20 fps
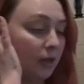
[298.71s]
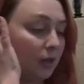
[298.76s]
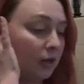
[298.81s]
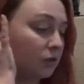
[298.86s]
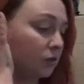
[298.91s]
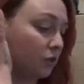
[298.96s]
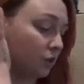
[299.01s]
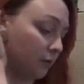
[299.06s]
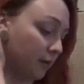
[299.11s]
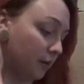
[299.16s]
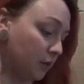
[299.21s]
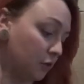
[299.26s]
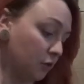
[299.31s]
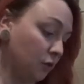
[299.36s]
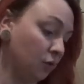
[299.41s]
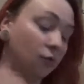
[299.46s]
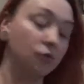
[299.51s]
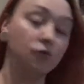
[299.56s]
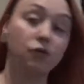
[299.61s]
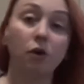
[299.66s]
So it's
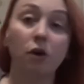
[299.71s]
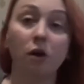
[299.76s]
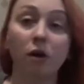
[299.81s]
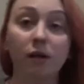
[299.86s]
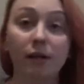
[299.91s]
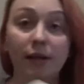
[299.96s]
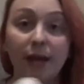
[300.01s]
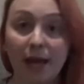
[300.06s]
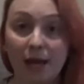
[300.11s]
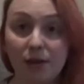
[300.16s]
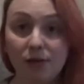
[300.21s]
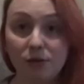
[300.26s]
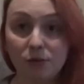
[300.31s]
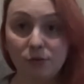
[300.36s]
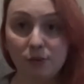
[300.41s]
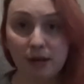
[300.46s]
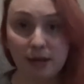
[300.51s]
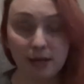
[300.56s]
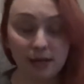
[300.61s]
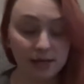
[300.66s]
all trial and error
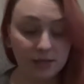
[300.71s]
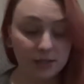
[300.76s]
really